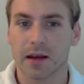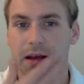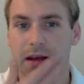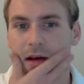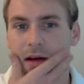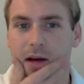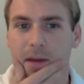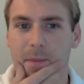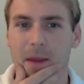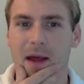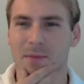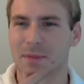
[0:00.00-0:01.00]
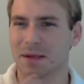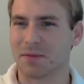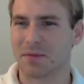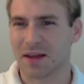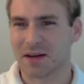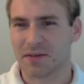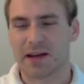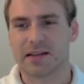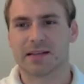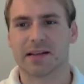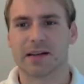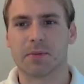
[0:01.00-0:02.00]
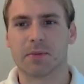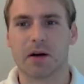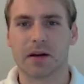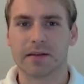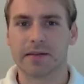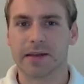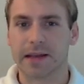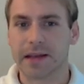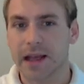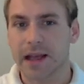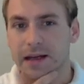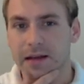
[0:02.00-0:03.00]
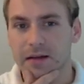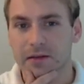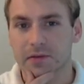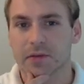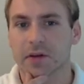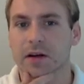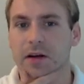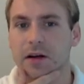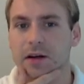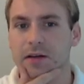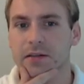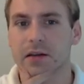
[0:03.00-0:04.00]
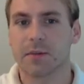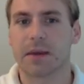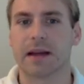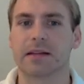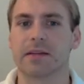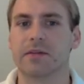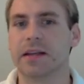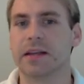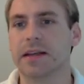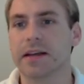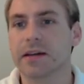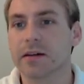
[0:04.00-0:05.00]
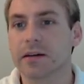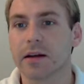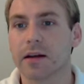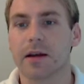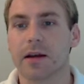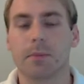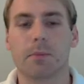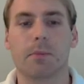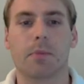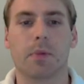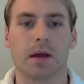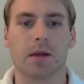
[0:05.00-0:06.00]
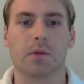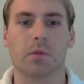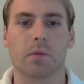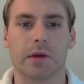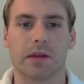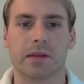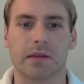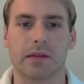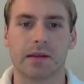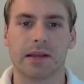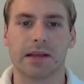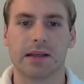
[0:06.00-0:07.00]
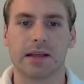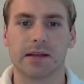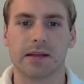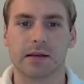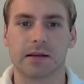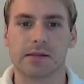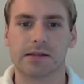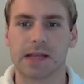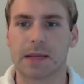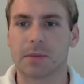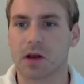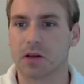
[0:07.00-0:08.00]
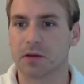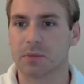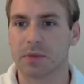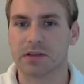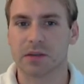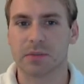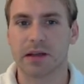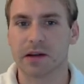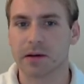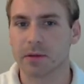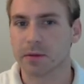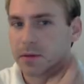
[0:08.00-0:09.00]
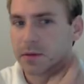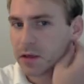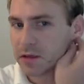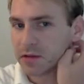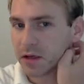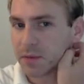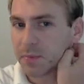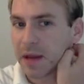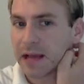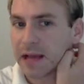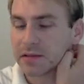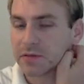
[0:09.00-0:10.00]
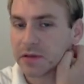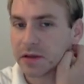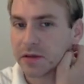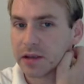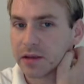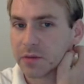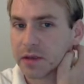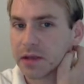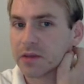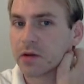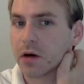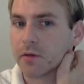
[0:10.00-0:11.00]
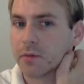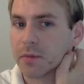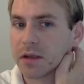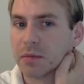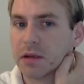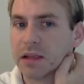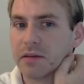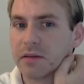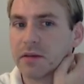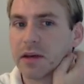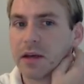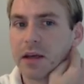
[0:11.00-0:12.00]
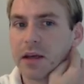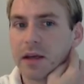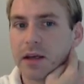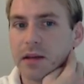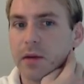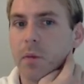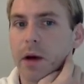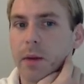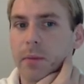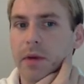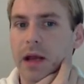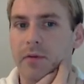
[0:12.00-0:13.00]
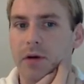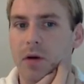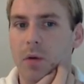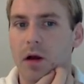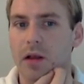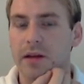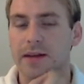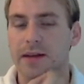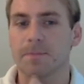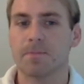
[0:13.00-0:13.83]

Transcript: Uh, I'm not a big fan of isolated pawns. They can confer some activity here, but with the same colored bishop here stuck passively on e3, it's hard for me to believe that white would have equality.